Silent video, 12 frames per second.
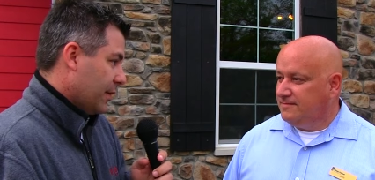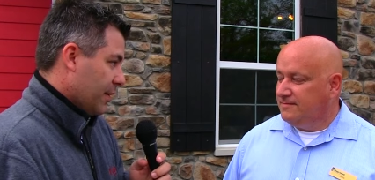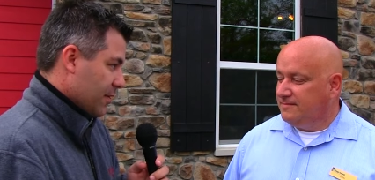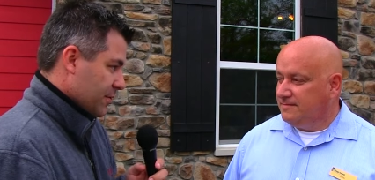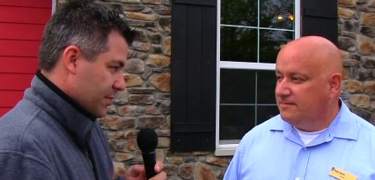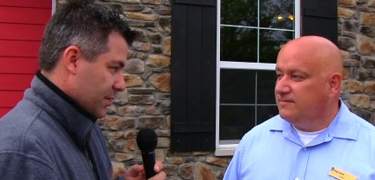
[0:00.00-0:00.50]
Speaker 1: the
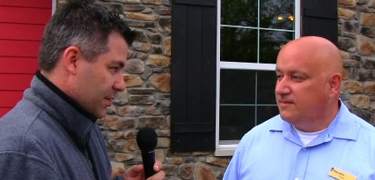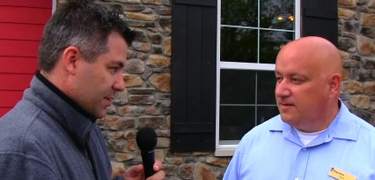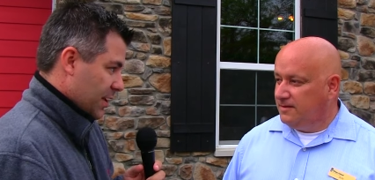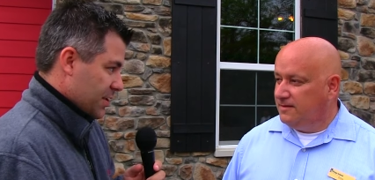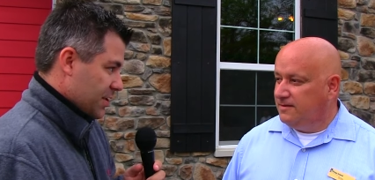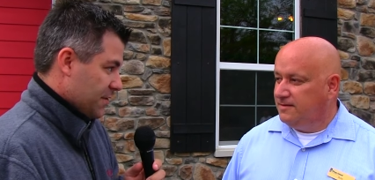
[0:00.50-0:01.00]
coasters,
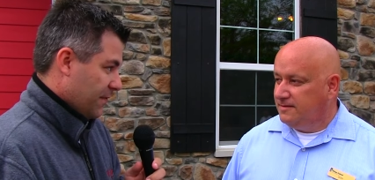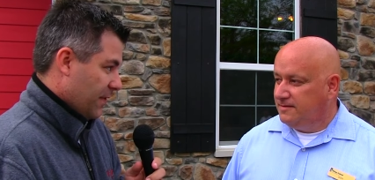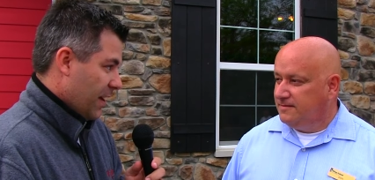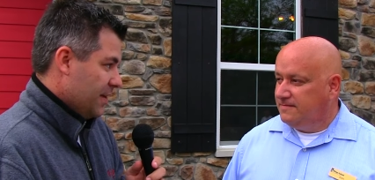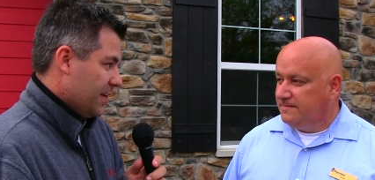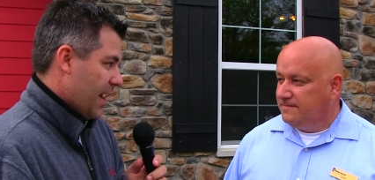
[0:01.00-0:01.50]
such as
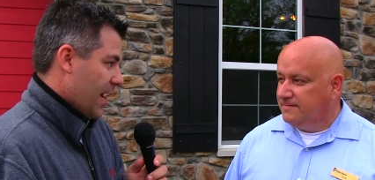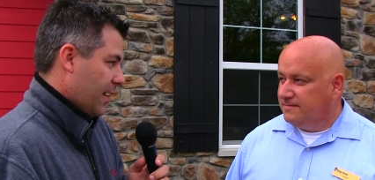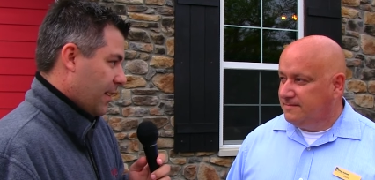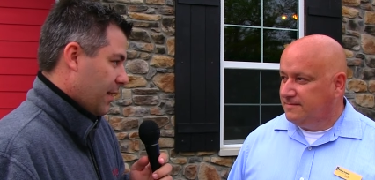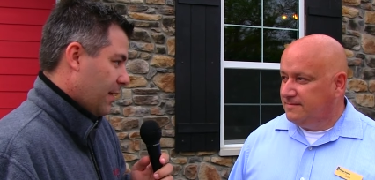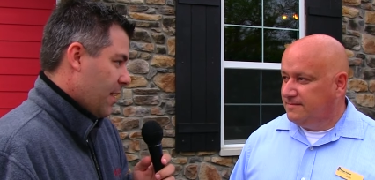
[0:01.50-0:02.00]
flight
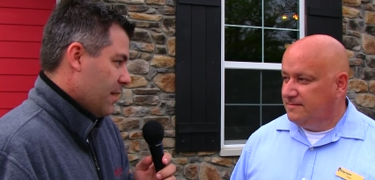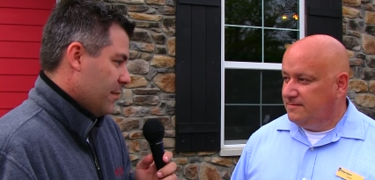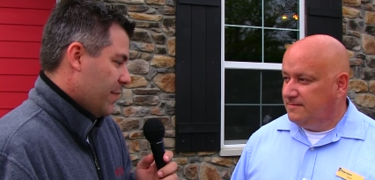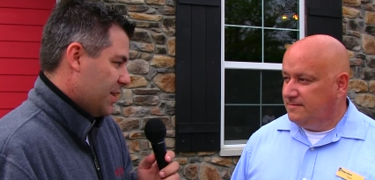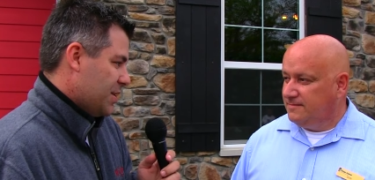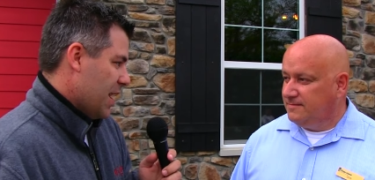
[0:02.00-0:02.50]
deck, the
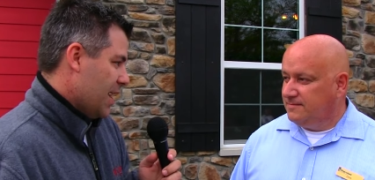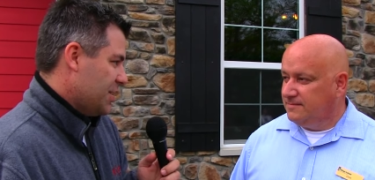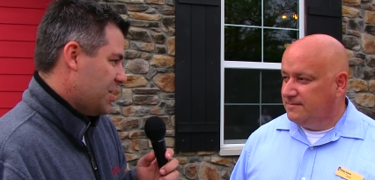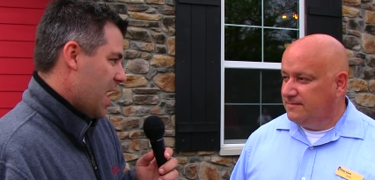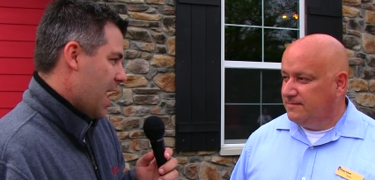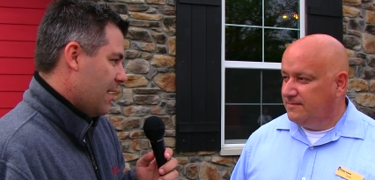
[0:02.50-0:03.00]
big giant
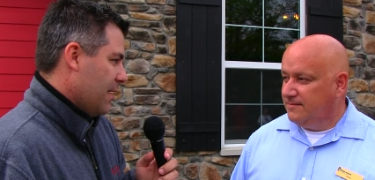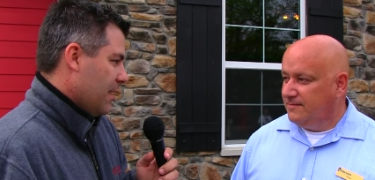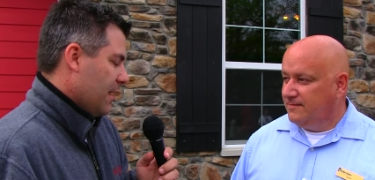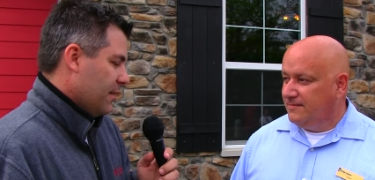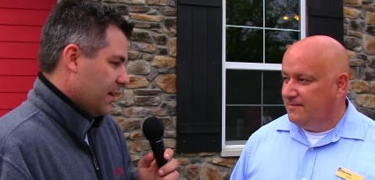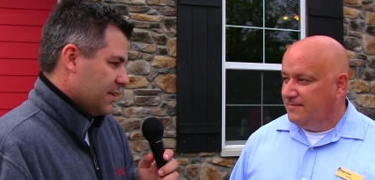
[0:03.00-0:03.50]
jet,
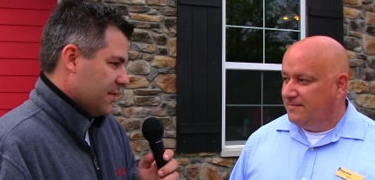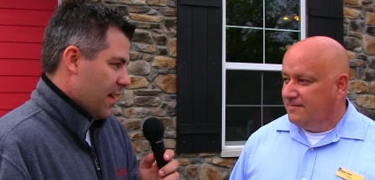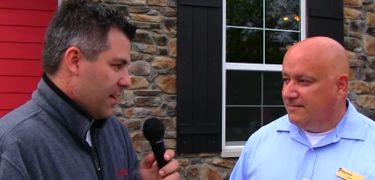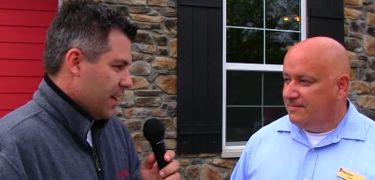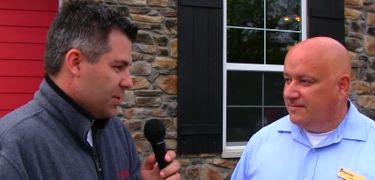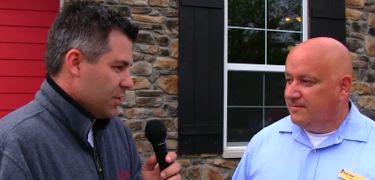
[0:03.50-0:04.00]
and things of
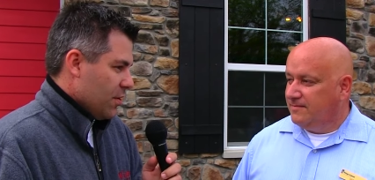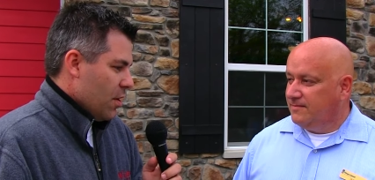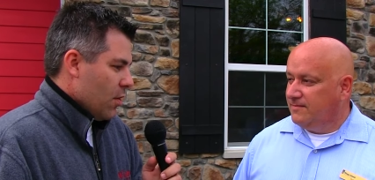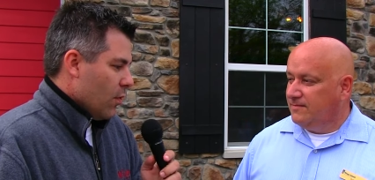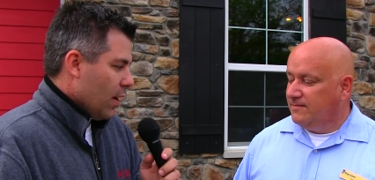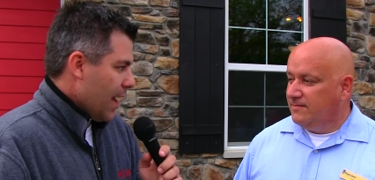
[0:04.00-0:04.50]
that nature.
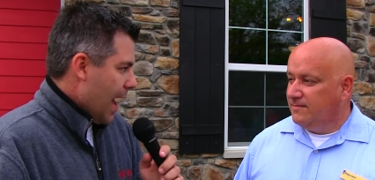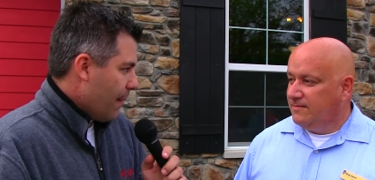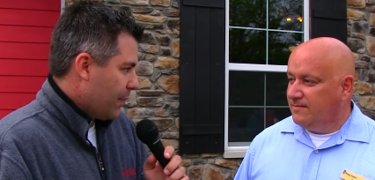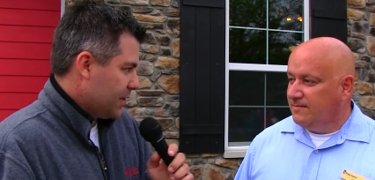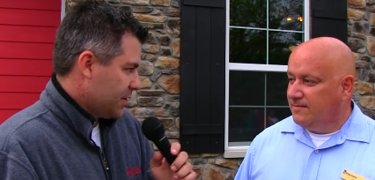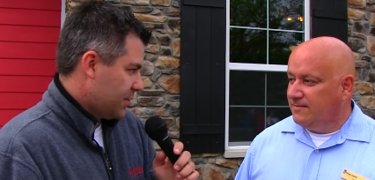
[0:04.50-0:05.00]
What
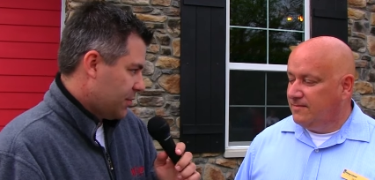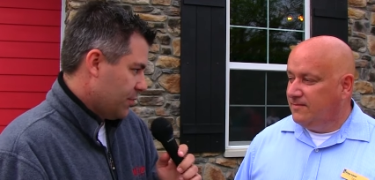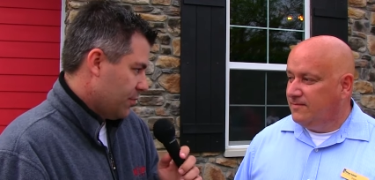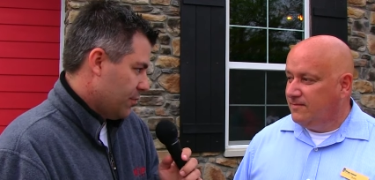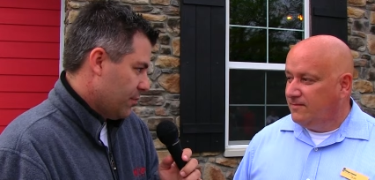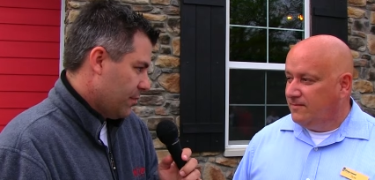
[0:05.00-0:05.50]
happens
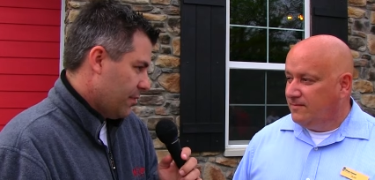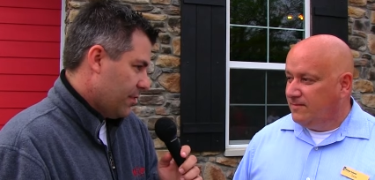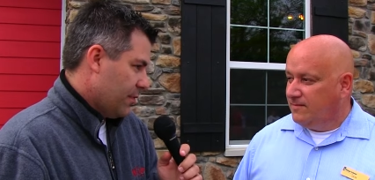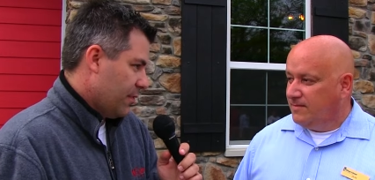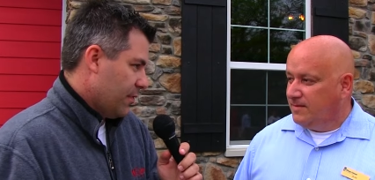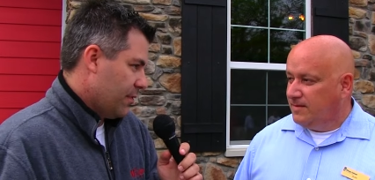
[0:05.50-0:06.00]
to
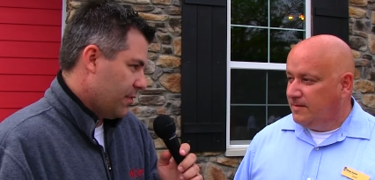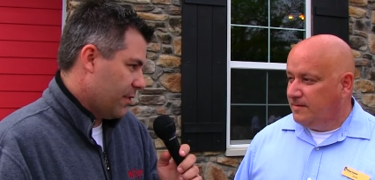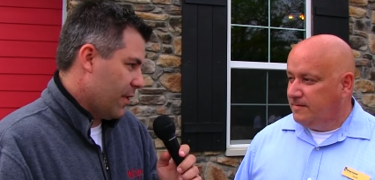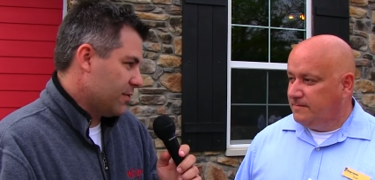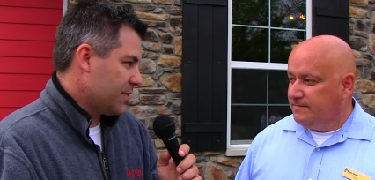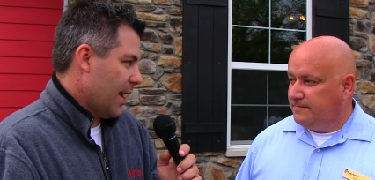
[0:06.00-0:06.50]

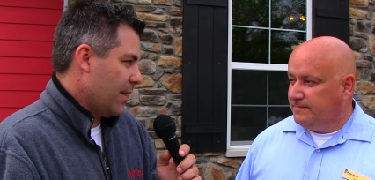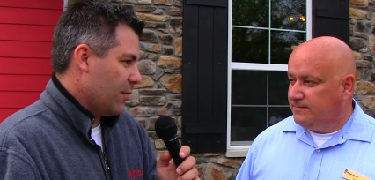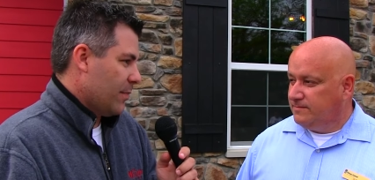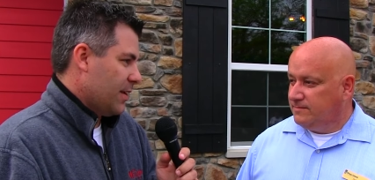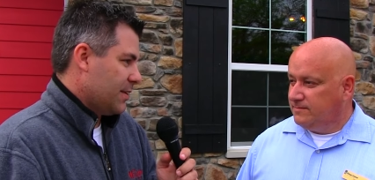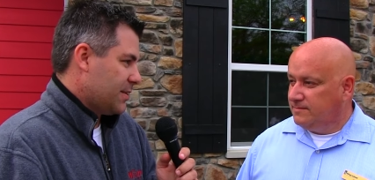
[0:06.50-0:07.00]
those
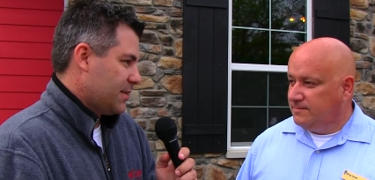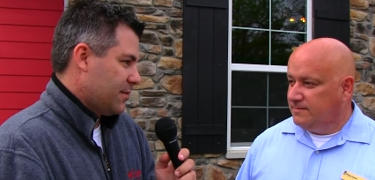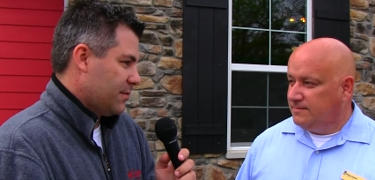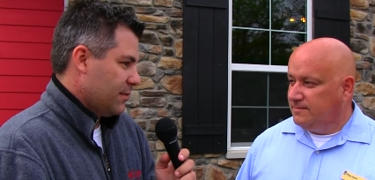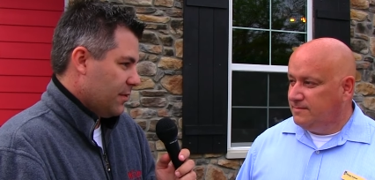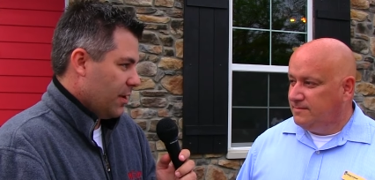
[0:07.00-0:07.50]
elements,
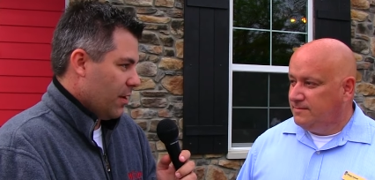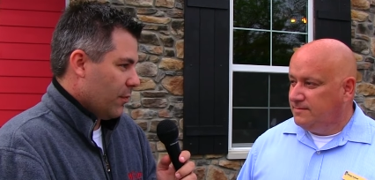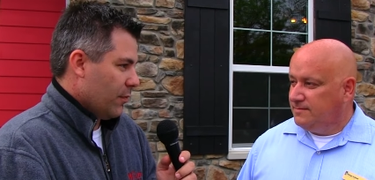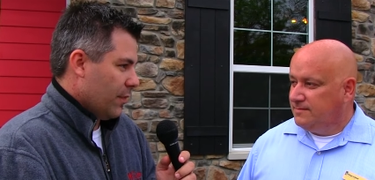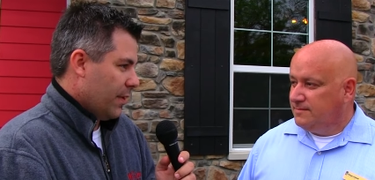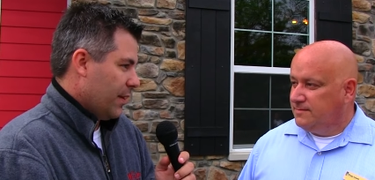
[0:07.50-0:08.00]
you know,
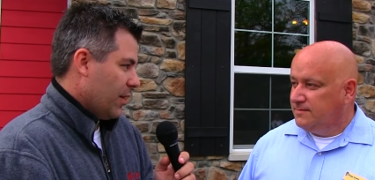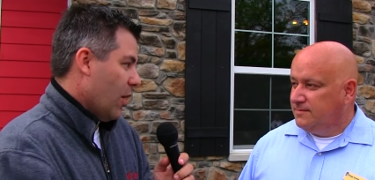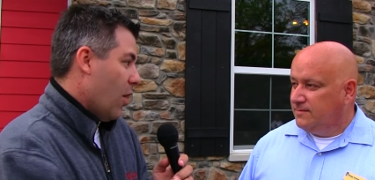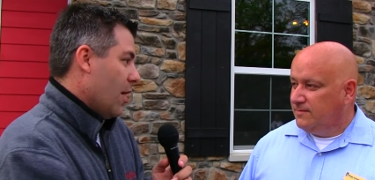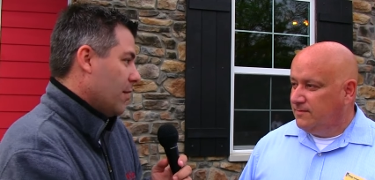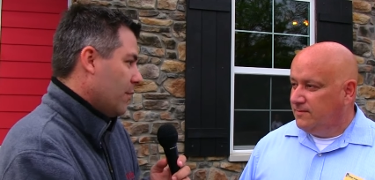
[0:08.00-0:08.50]
when they're
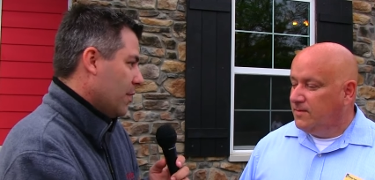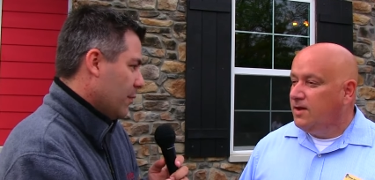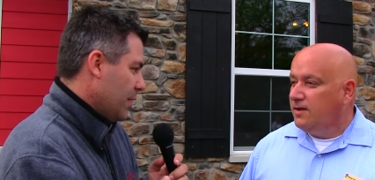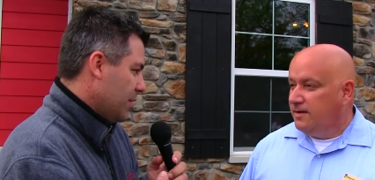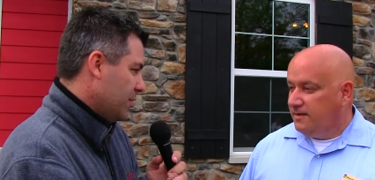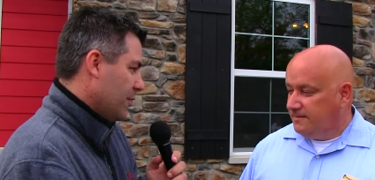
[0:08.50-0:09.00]
gone? Where,
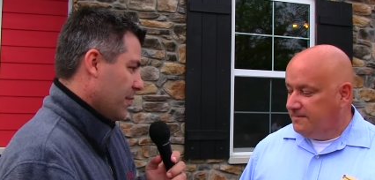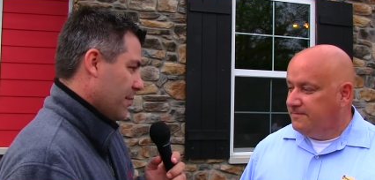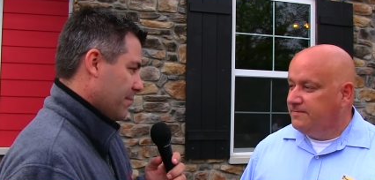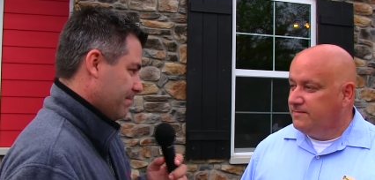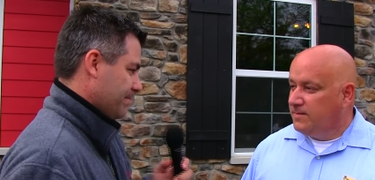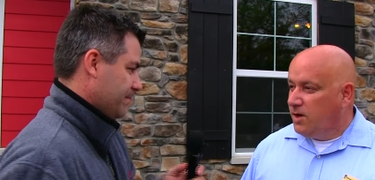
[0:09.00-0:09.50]
what do you do with
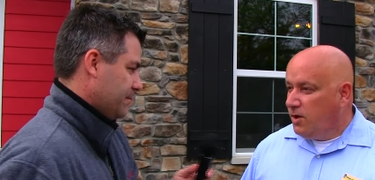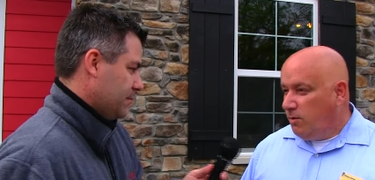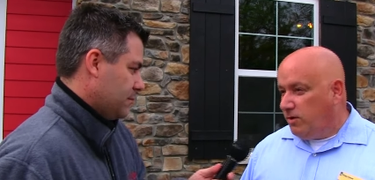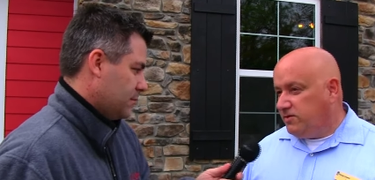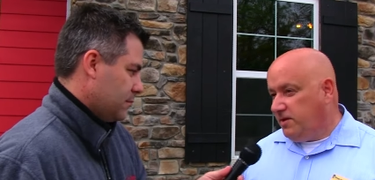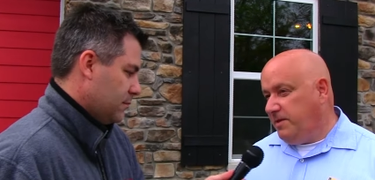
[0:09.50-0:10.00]
them?
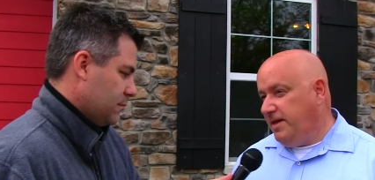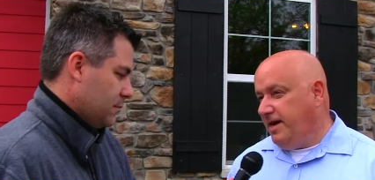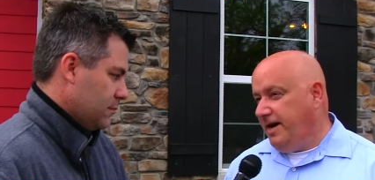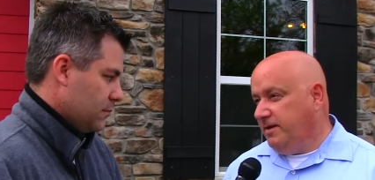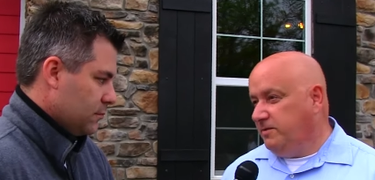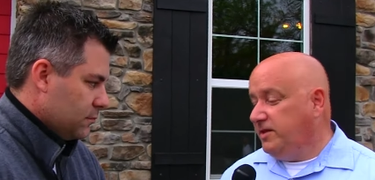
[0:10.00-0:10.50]
Speaker 2: Well, some of the
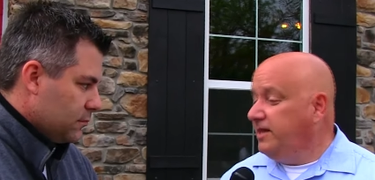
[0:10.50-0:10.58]
items